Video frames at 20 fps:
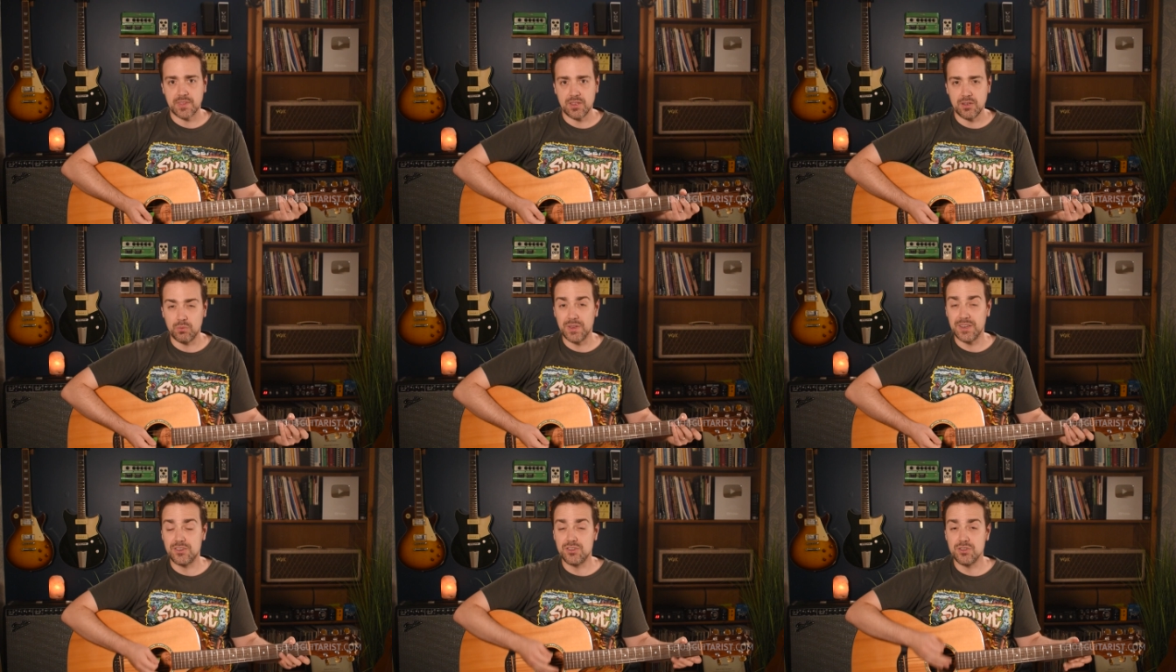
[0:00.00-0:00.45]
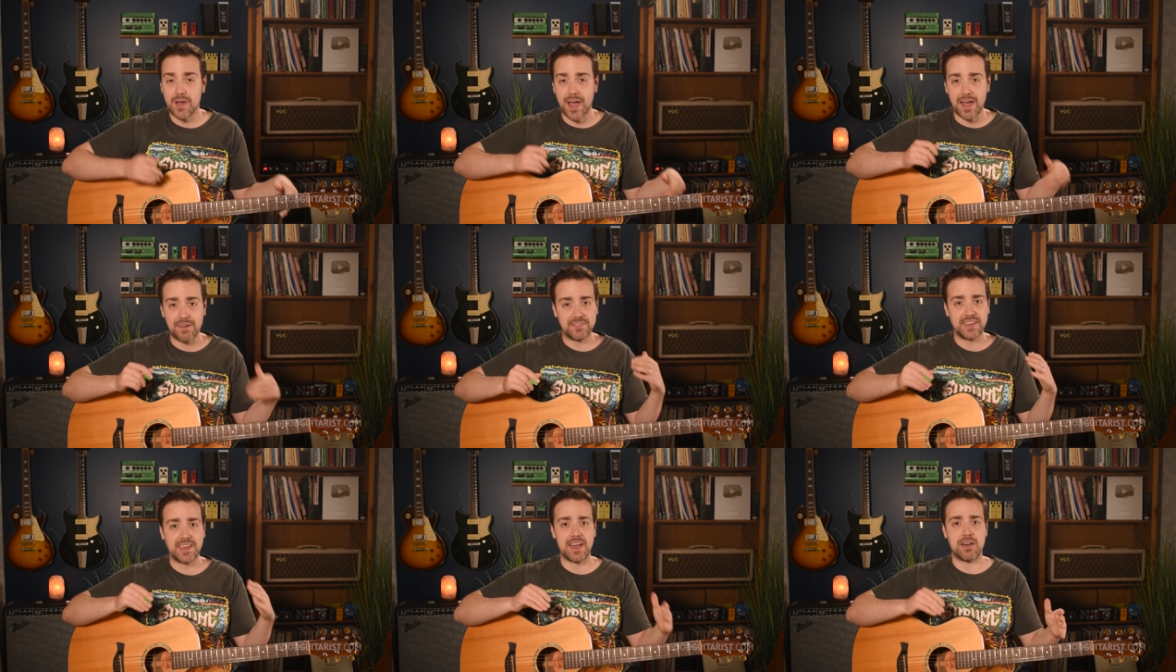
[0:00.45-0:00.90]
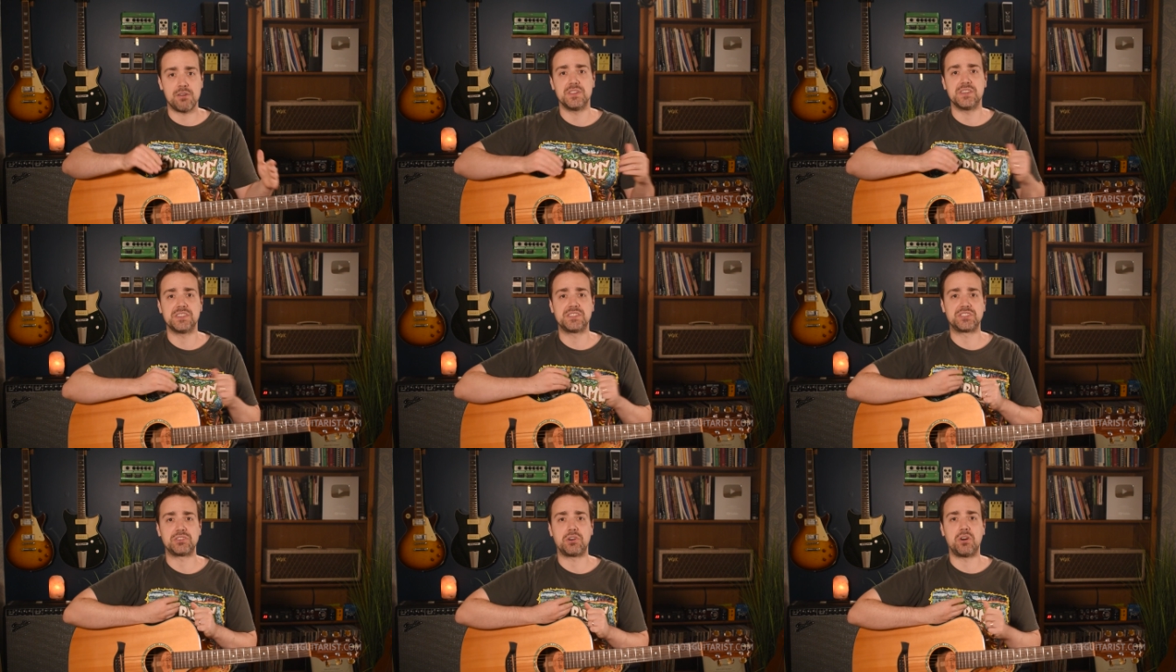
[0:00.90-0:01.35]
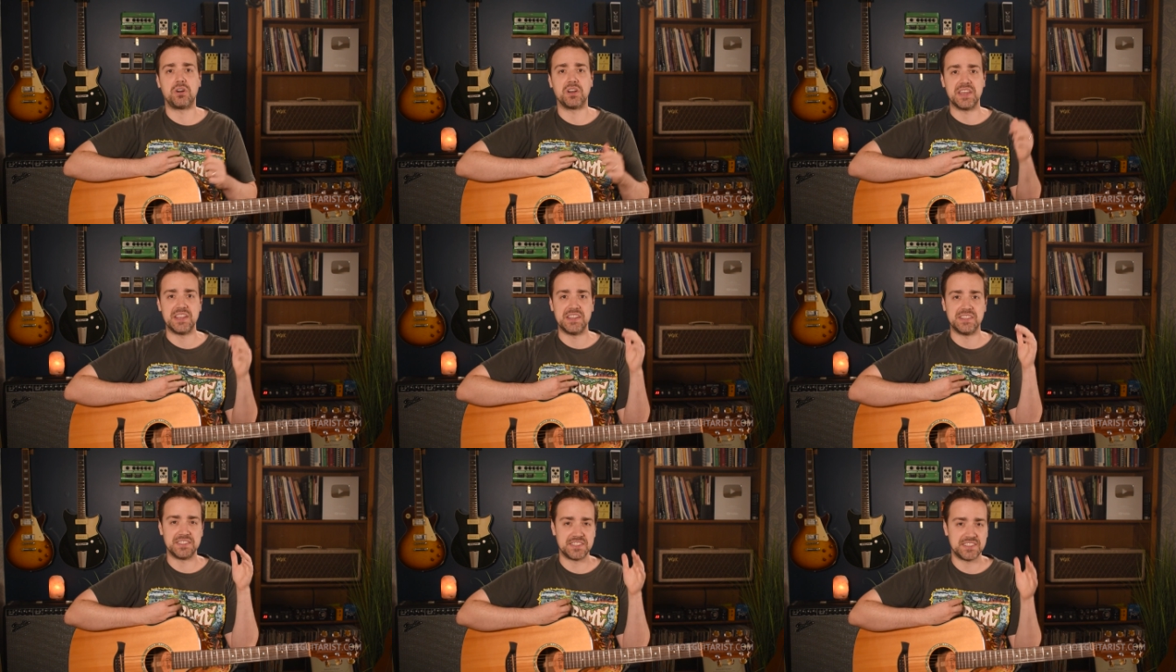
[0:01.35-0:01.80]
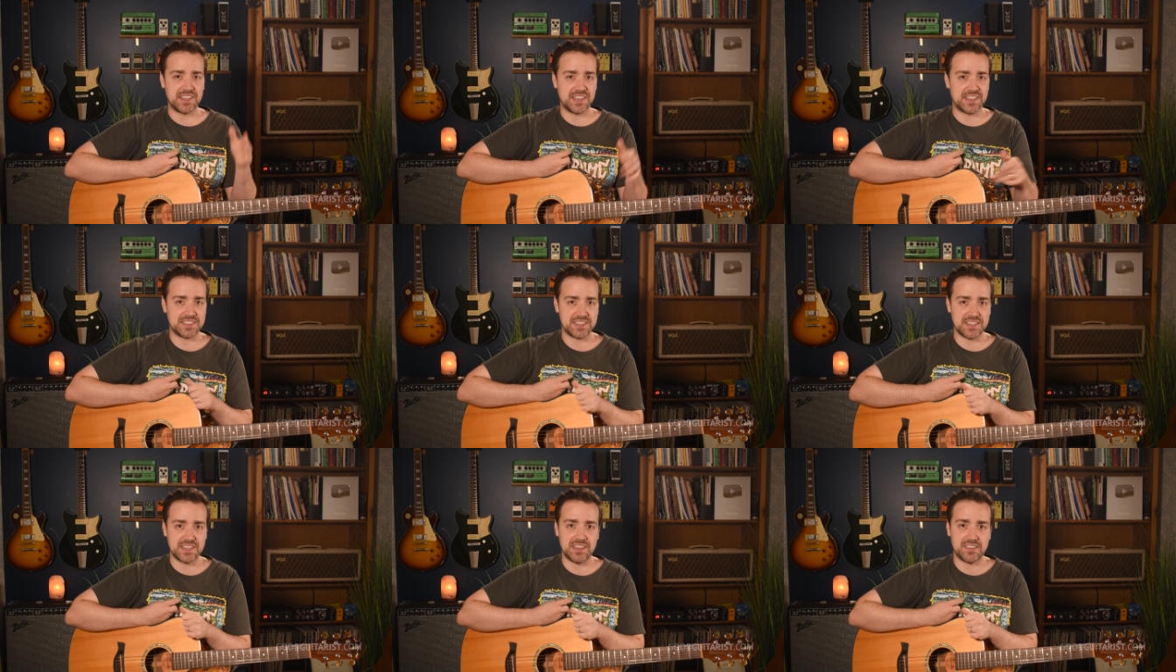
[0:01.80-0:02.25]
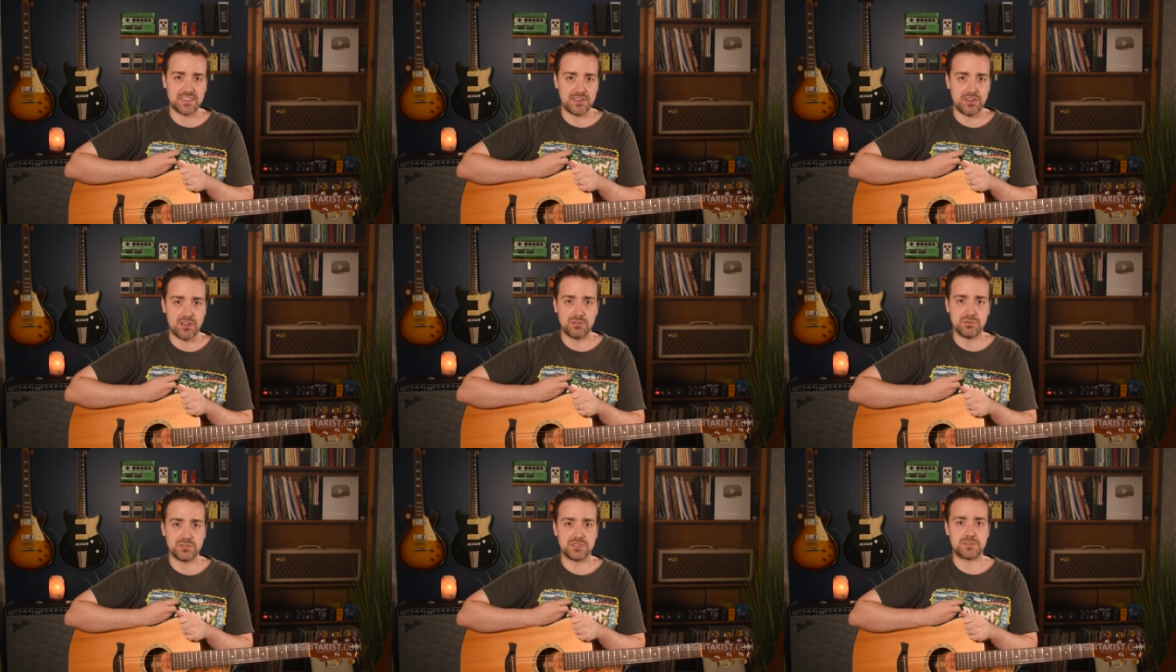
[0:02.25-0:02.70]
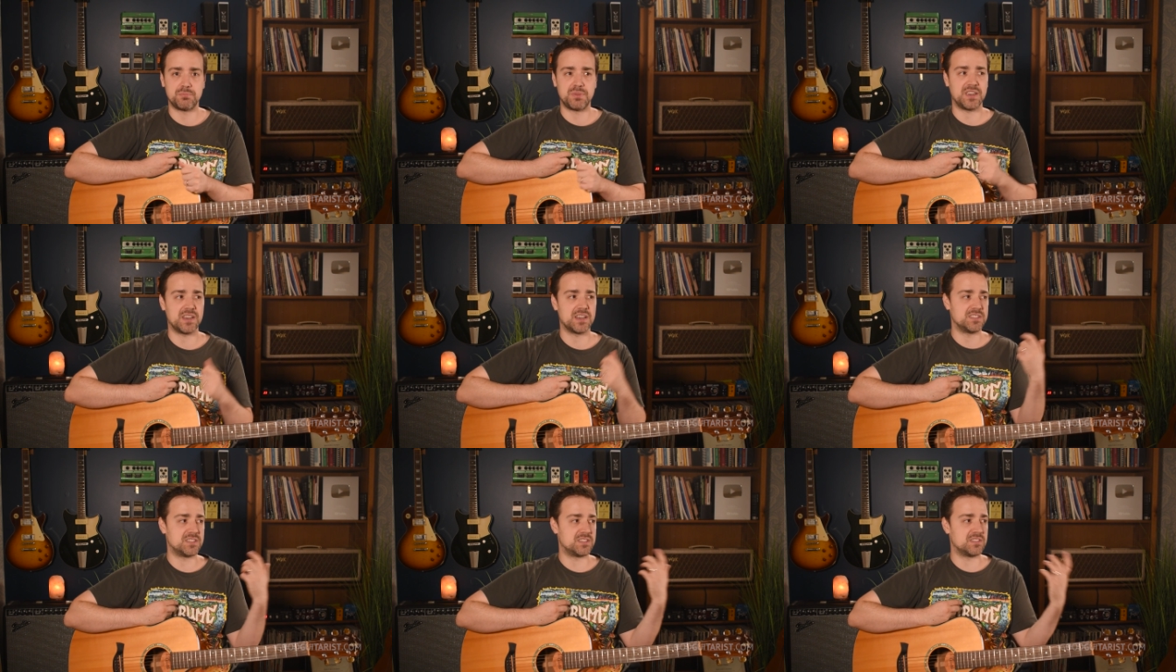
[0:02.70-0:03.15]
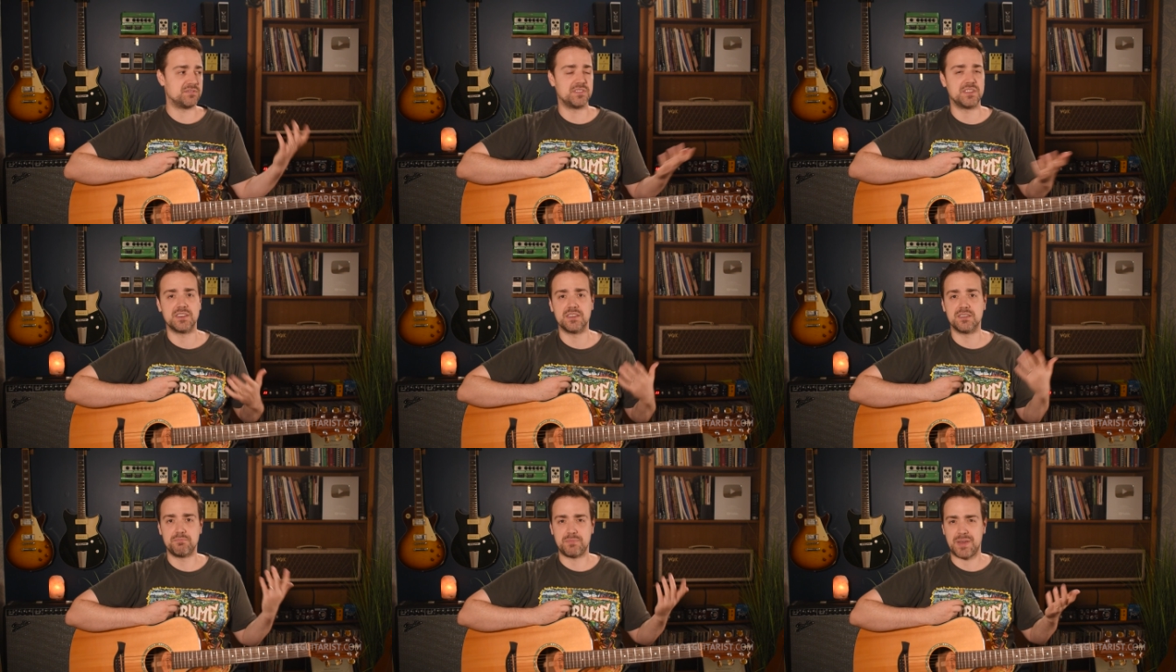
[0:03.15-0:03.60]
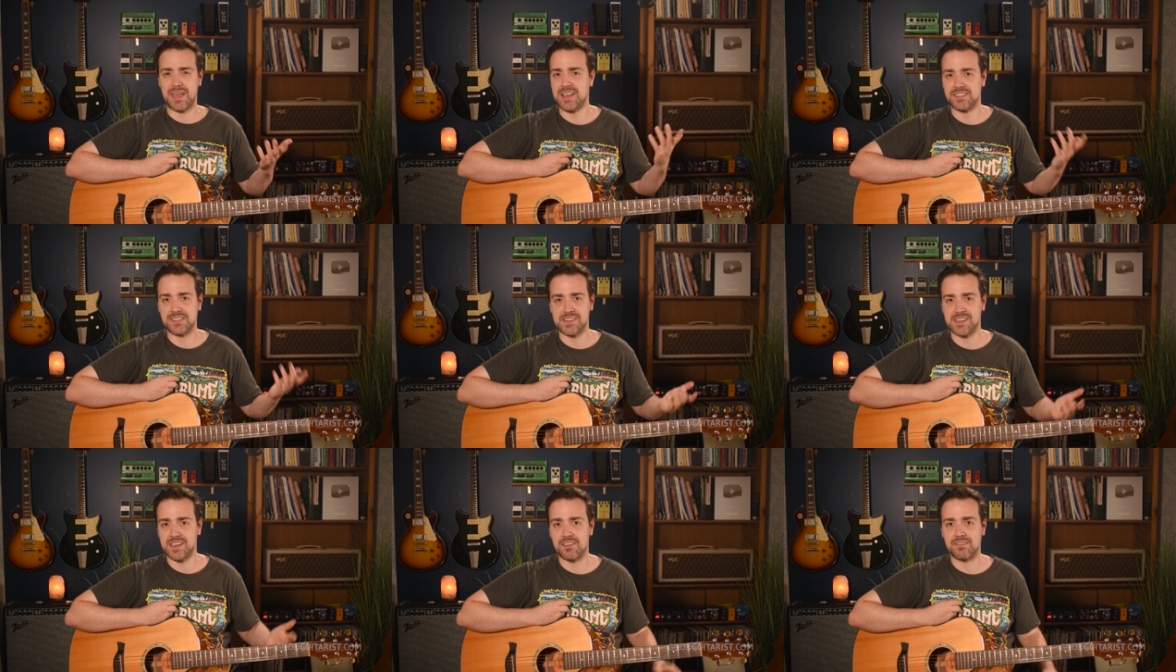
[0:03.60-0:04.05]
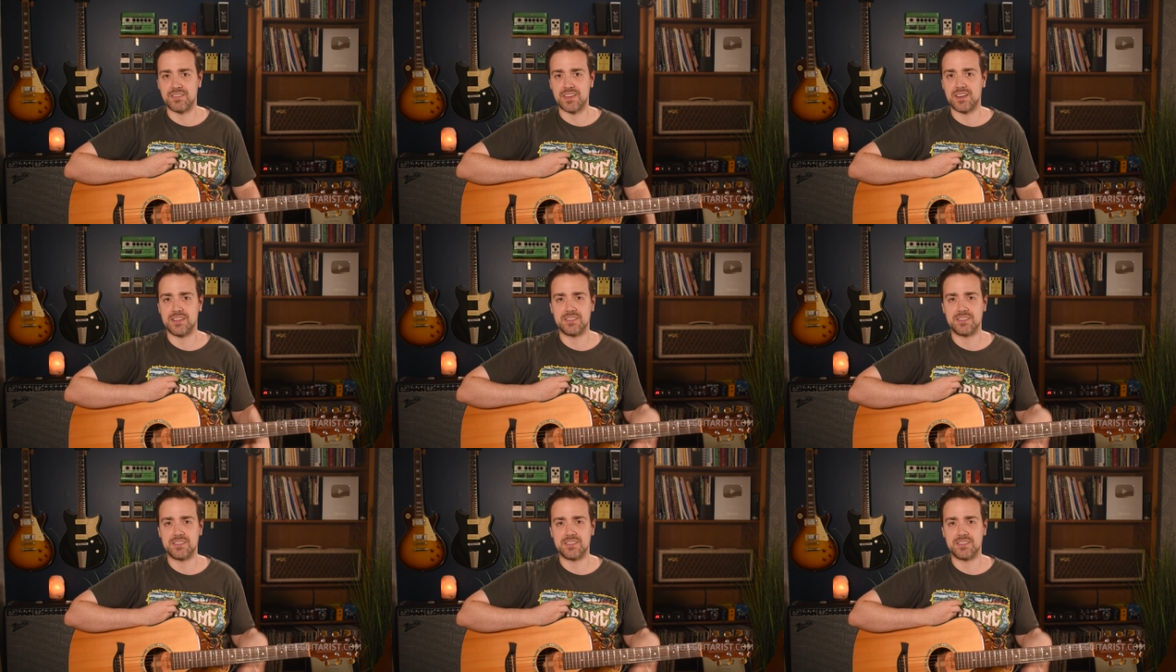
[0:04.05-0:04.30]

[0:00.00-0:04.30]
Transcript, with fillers: Now we do have to count this song in 16th notes because of the pacing of it.